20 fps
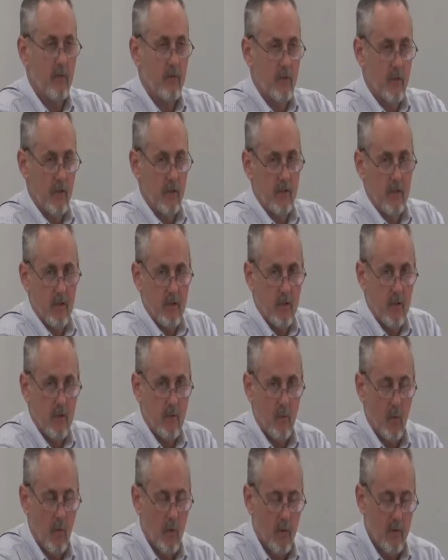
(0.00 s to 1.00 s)
Jesus'
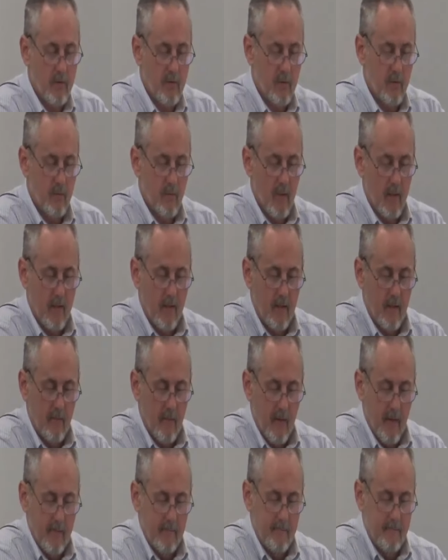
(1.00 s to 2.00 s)
words written in
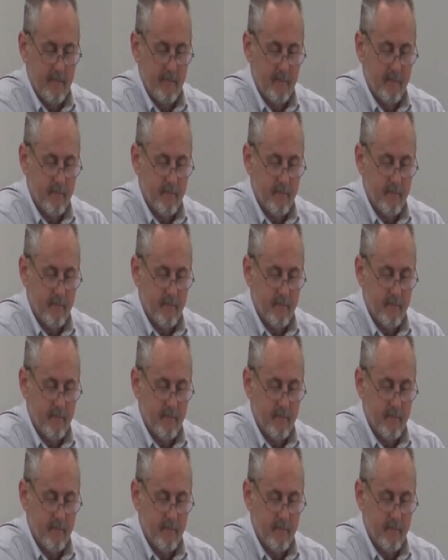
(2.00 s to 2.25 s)
red.